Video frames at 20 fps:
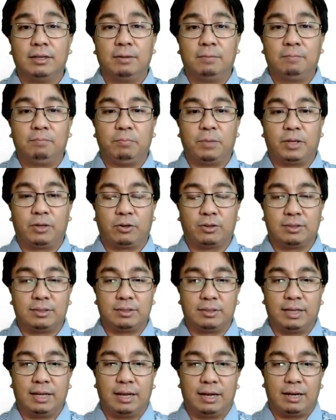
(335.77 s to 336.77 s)
because
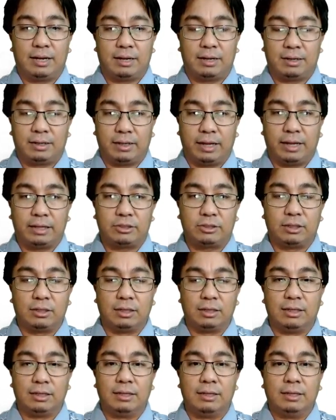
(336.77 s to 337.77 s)
they are
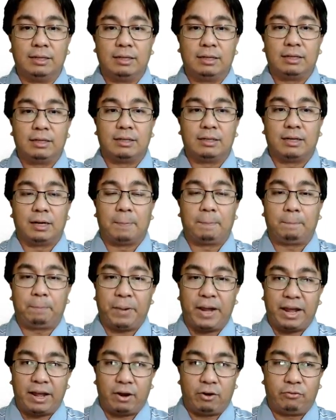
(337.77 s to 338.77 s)
actually a
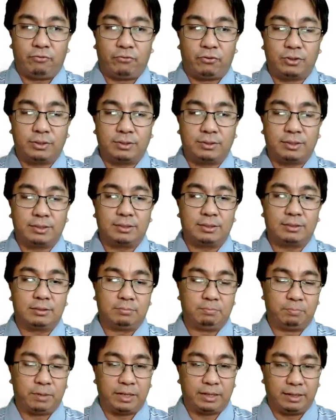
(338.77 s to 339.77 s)
pair of forces
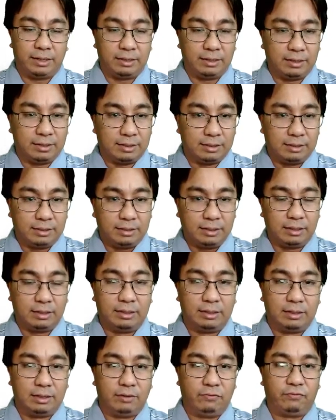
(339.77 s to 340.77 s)
but
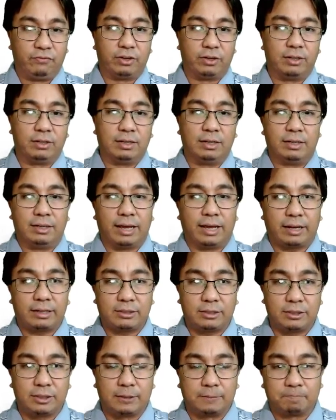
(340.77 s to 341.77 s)
in different
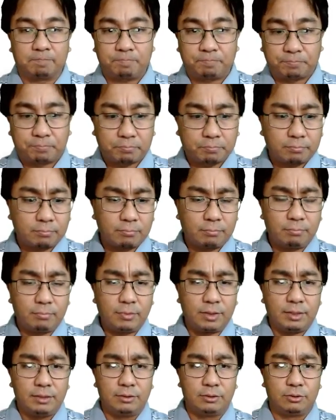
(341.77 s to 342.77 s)
direction.
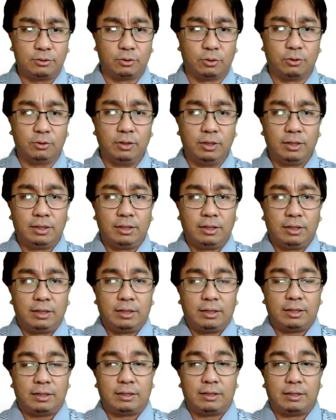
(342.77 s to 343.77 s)
So
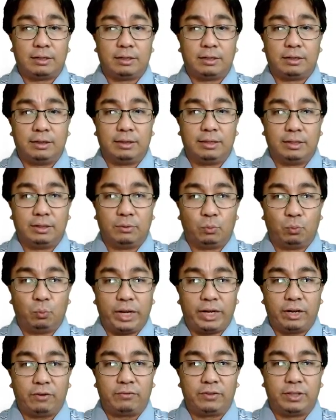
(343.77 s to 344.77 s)
the
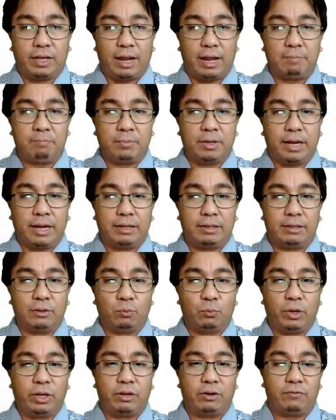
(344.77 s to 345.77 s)
weight of the hammer and the
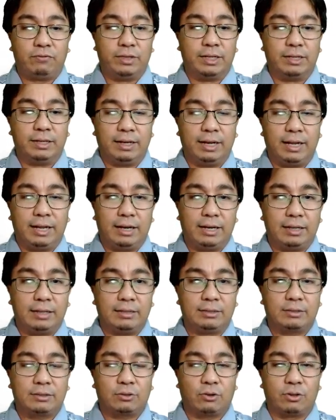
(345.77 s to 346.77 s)
weight of the nail
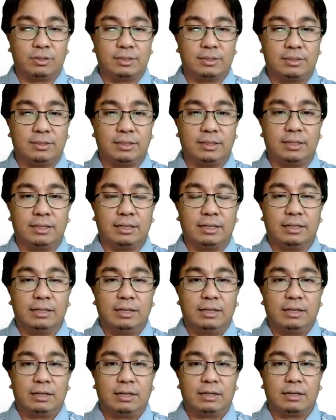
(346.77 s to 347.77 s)
is considered
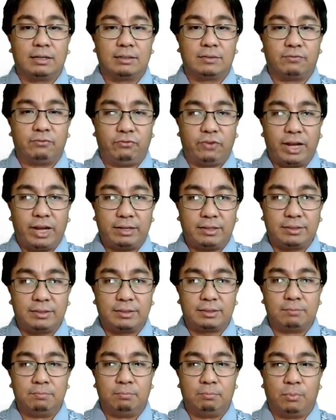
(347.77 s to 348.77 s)
very
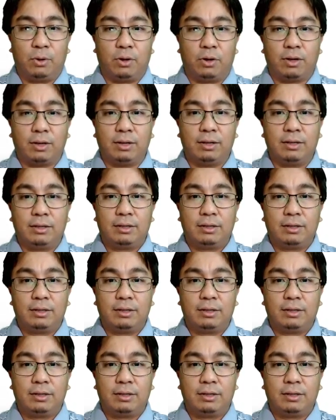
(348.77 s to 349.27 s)
small